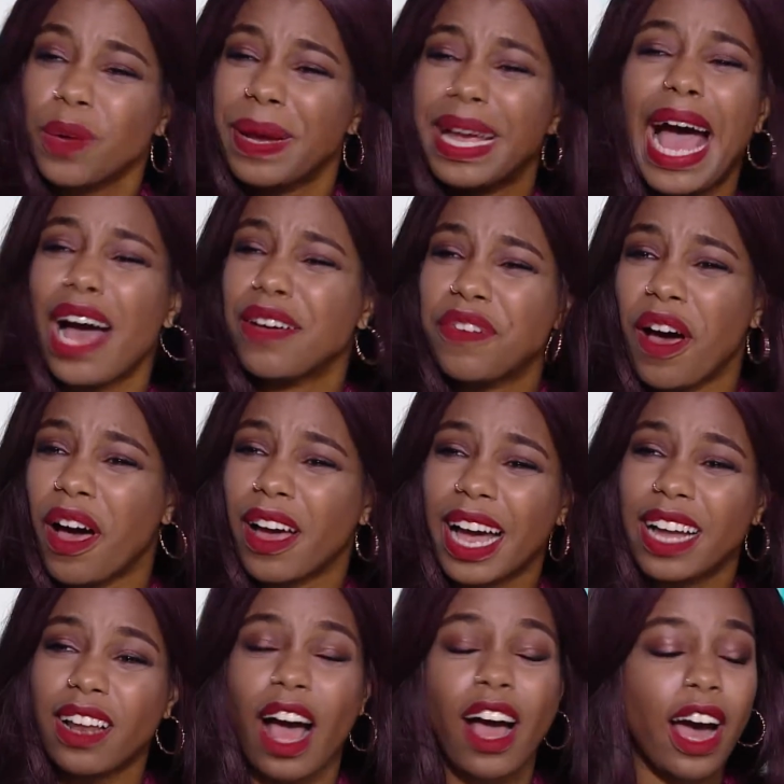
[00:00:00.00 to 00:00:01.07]
Why do we have
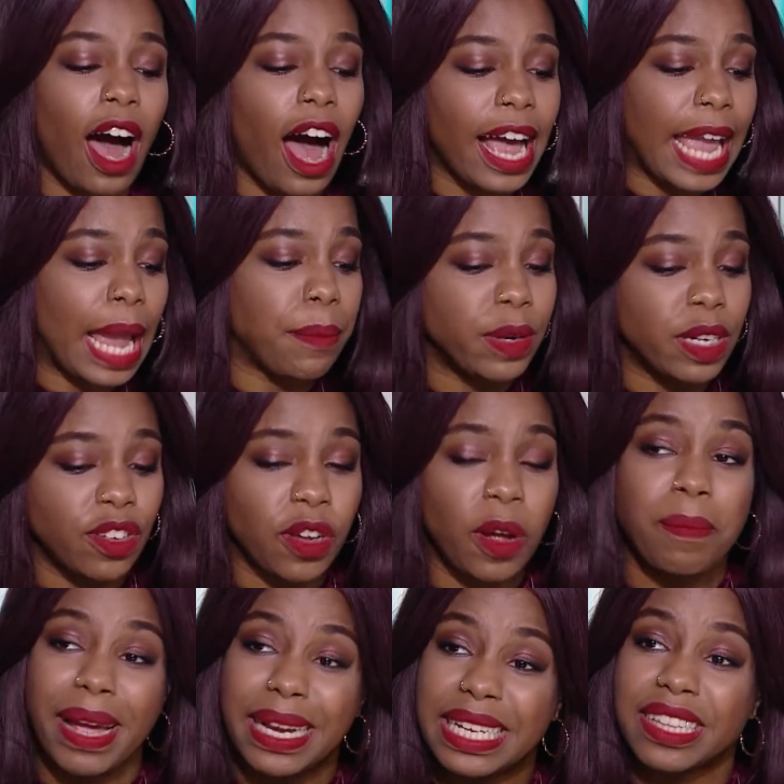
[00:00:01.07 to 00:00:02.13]
her? I came on this show
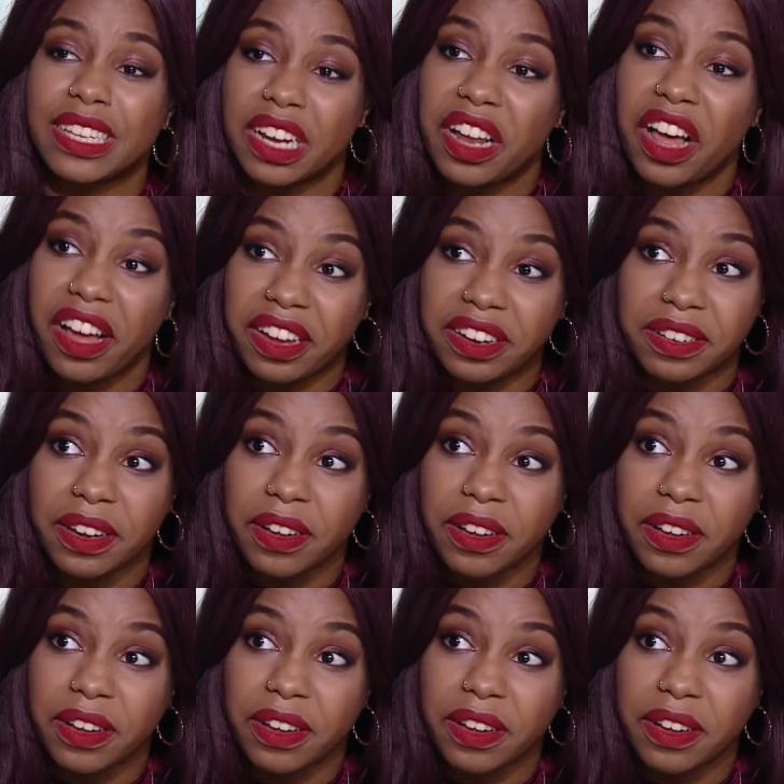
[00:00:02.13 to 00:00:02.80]
mainly to learn.